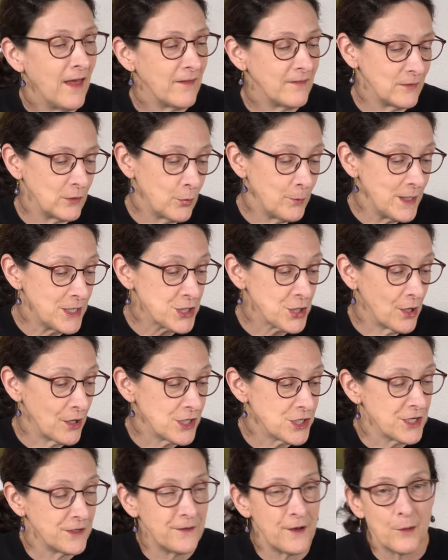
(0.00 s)

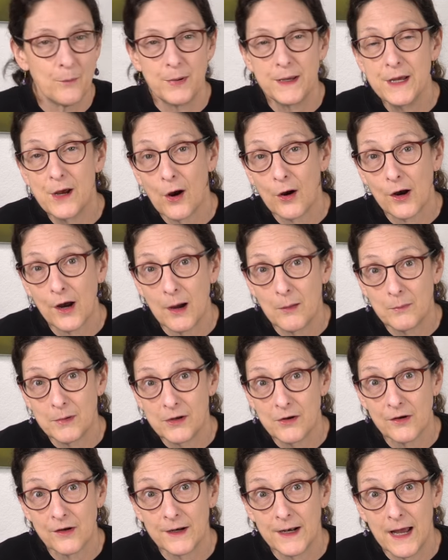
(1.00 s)
LumiCharge and their PR
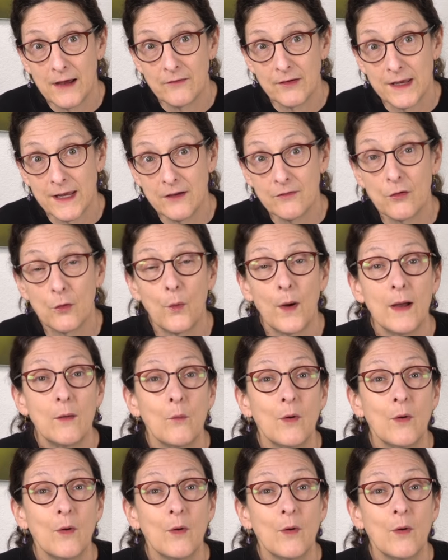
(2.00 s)
company are going to have a giveaway.